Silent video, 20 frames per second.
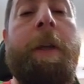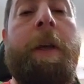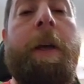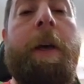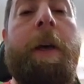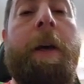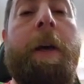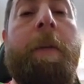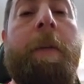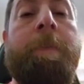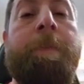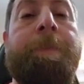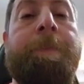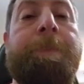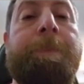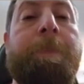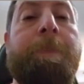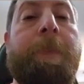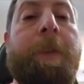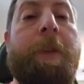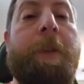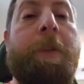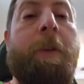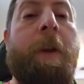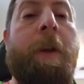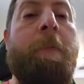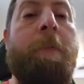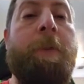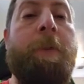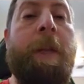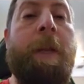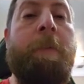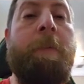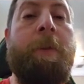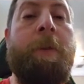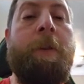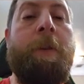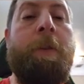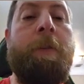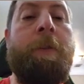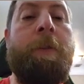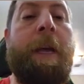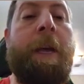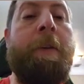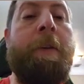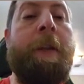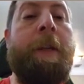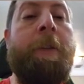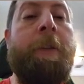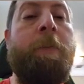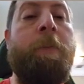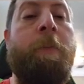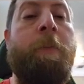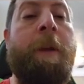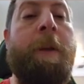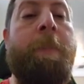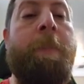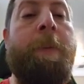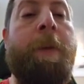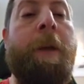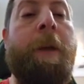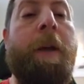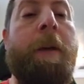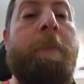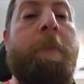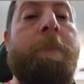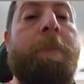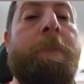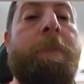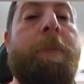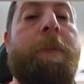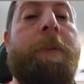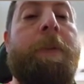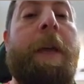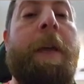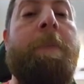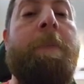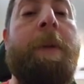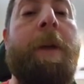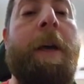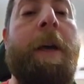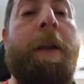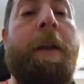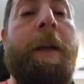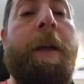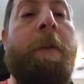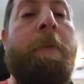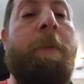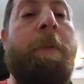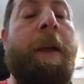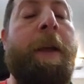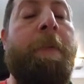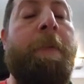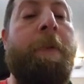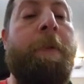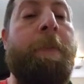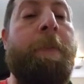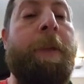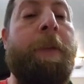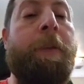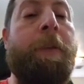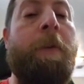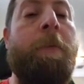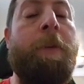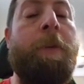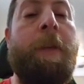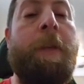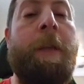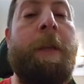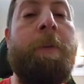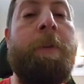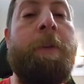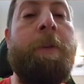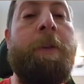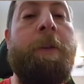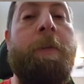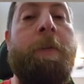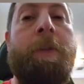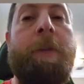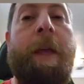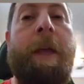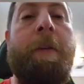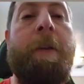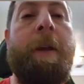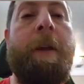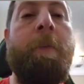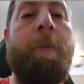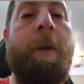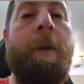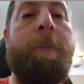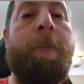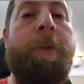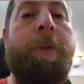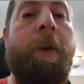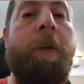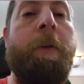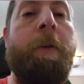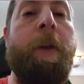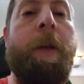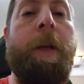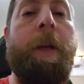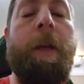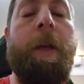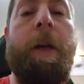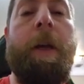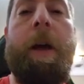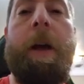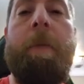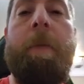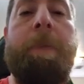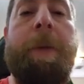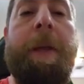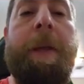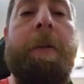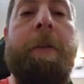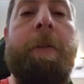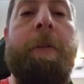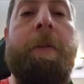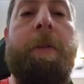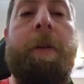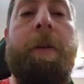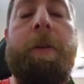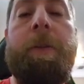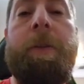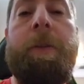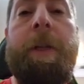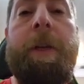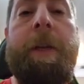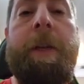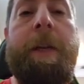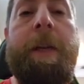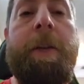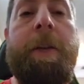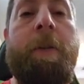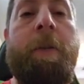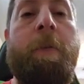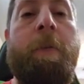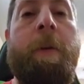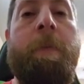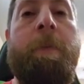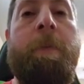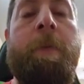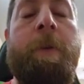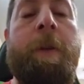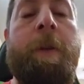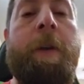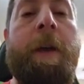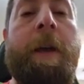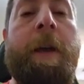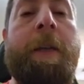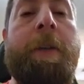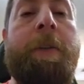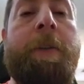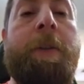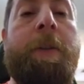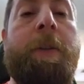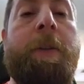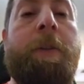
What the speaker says: Sorry I wasn't able to do Saturday's rip. Time kind of got away from me, so I wasn't able to do a Saturday rip. So I'm here Sunday to do a rip for you guys.